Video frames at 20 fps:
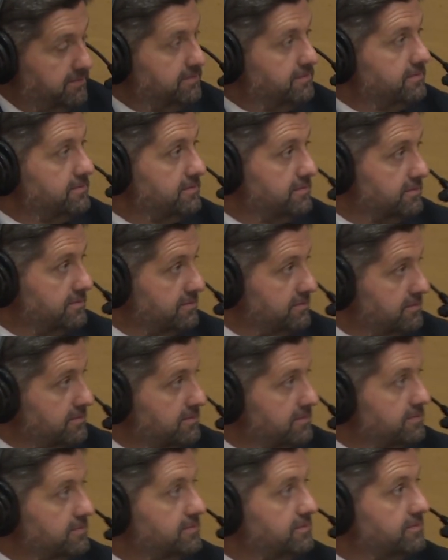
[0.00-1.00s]
Some have 1
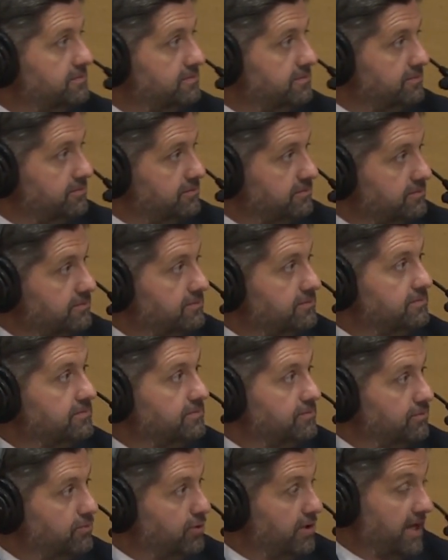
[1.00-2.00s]
middle school,
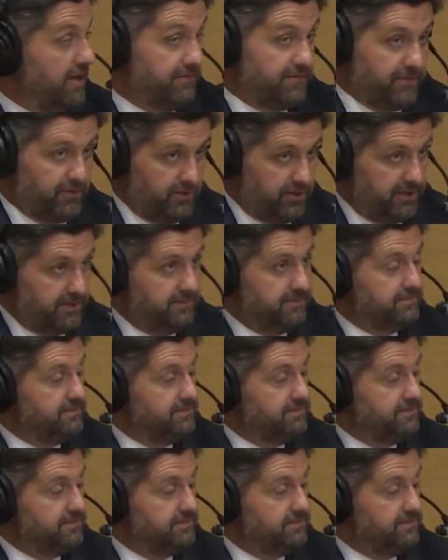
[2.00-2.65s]
we have 3.